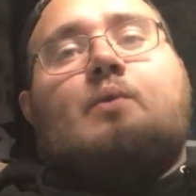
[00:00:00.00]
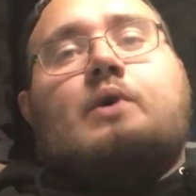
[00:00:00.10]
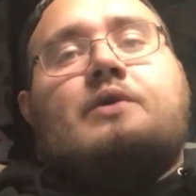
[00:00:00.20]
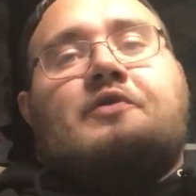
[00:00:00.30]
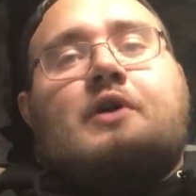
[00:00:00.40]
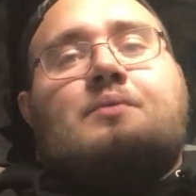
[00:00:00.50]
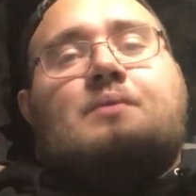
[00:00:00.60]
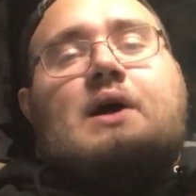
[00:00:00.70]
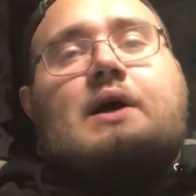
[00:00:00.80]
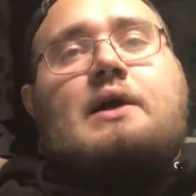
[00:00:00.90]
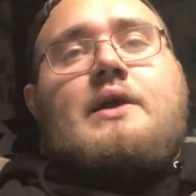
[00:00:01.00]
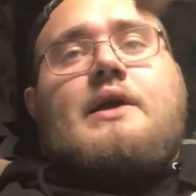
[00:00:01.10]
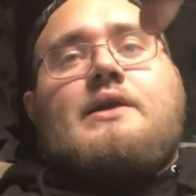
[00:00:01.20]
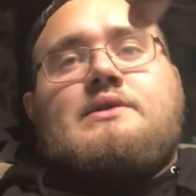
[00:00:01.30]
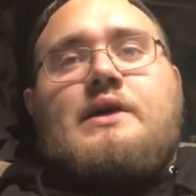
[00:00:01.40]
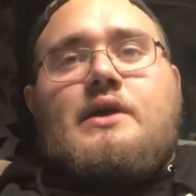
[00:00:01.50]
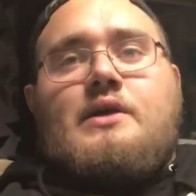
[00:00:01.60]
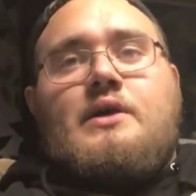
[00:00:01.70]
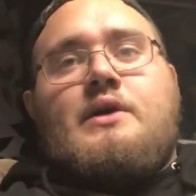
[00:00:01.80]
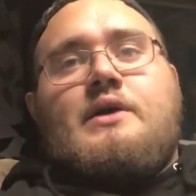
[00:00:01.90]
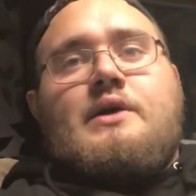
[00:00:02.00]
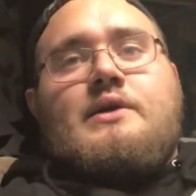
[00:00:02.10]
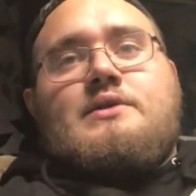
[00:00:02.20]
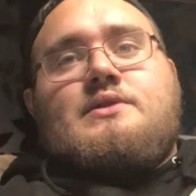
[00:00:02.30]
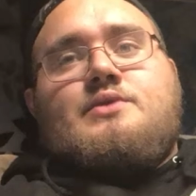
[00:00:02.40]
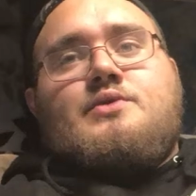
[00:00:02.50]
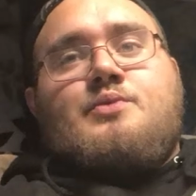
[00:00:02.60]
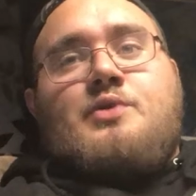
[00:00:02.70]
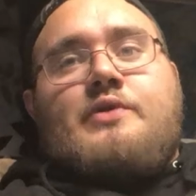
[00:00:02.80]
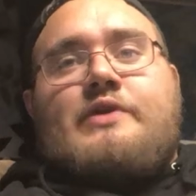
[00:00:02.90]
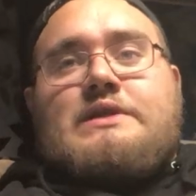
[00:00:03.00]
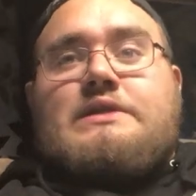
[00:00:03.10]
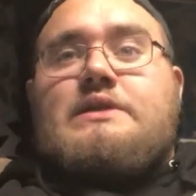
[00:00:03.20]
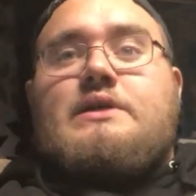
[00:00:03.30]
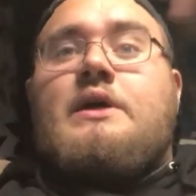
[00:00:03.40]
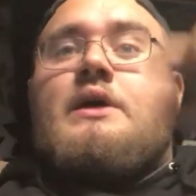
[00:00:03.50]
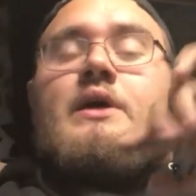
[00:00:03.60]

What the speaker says: One from my intake to the PVC,